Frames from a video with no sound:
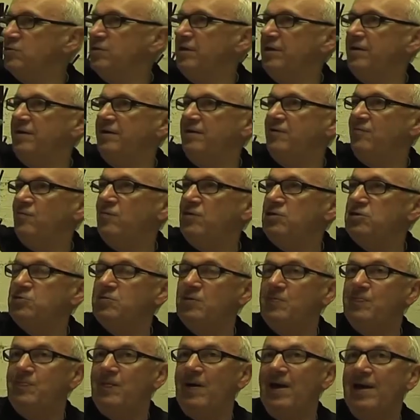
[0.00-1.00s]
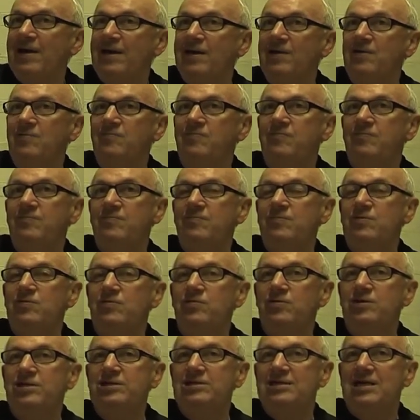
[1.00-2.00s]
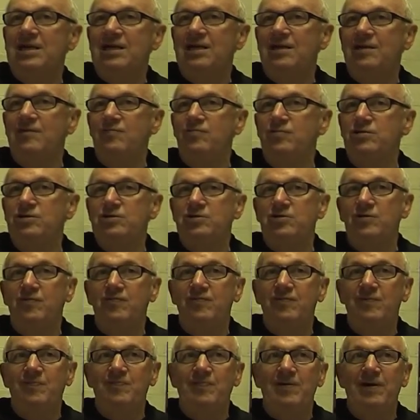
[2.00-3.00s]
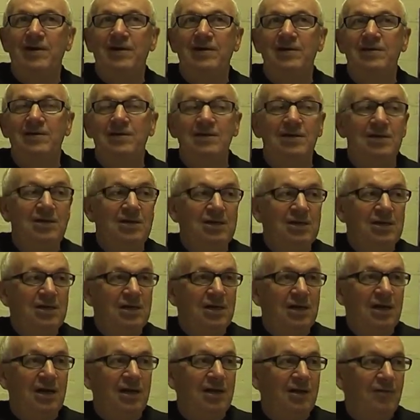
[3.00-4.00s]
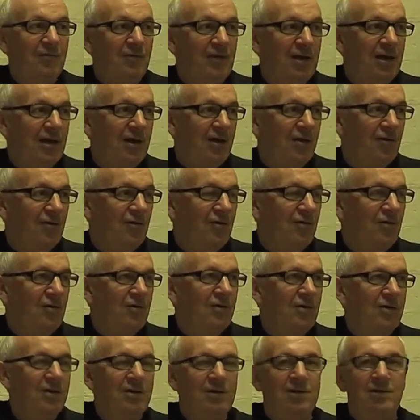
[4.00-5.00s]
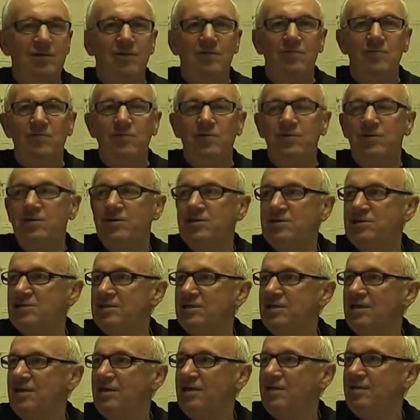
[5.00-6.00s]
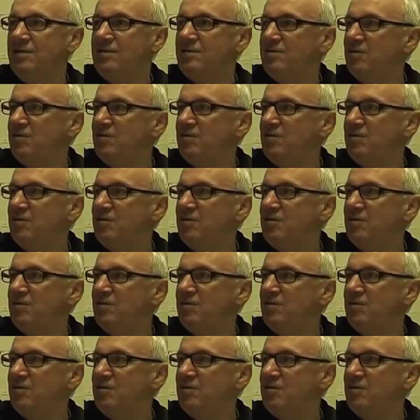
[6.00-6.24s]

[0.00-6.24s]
that once we're packing them, we know exactly what stuff we're packing. And if we get it wrong, the young boys are in